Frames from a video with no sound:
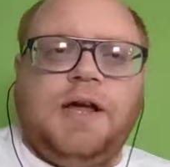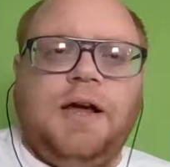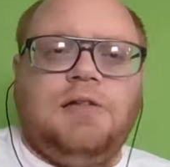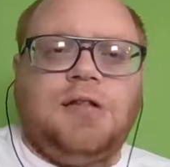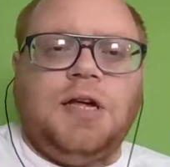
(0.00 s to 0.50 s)

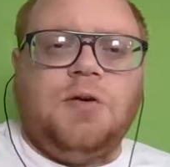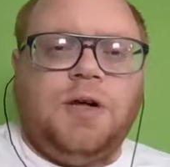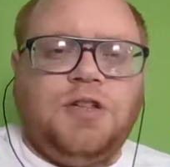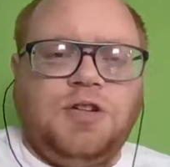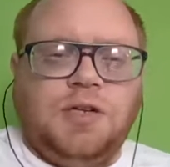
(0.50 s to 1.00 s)
has a
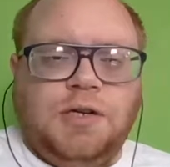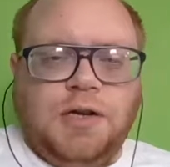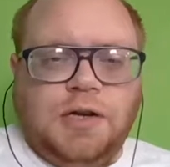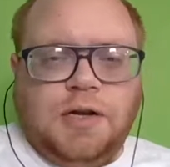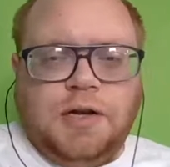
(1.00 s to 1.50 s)
question
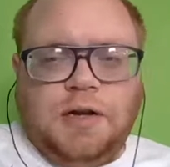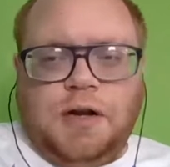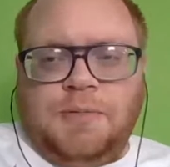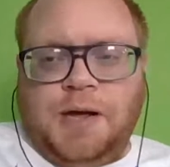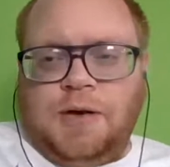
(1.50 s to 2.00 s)

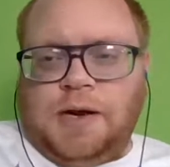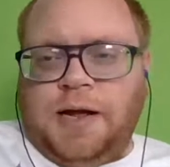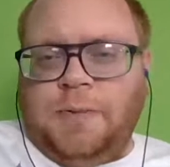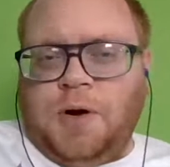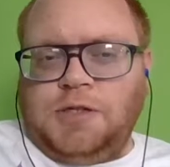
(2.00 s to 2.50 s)
about it. I
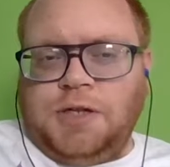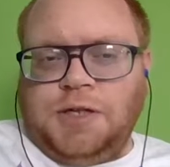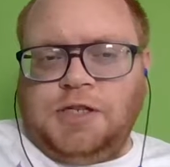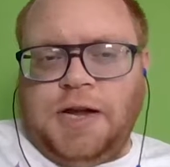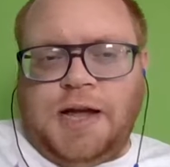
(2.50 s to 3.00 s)
am watching the
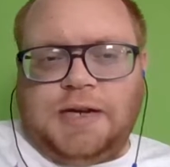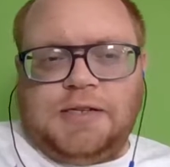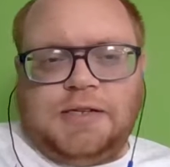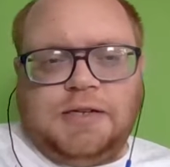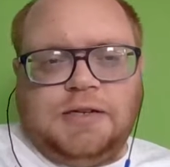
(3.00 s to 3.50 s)

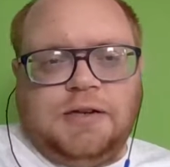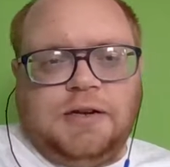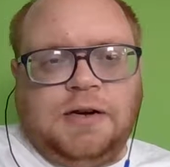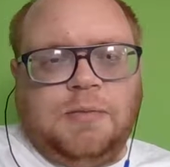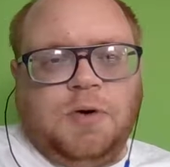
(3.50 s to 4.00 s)
chat
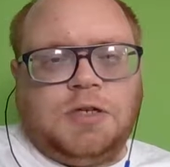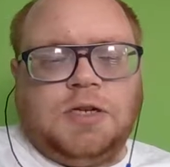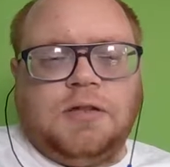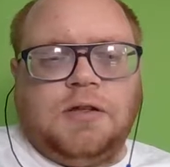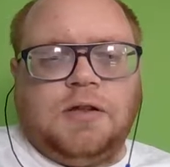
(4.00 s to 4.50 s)
and I'm
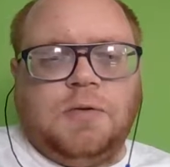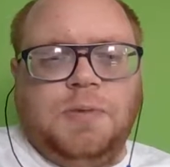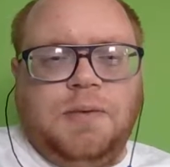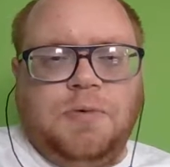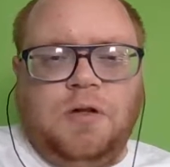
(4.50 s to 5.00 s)
watching the little
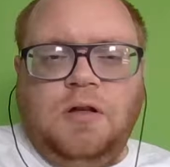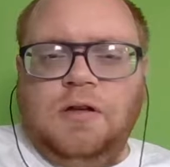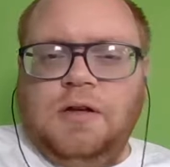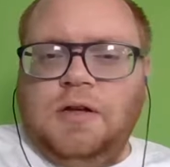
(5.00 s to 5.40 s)
people.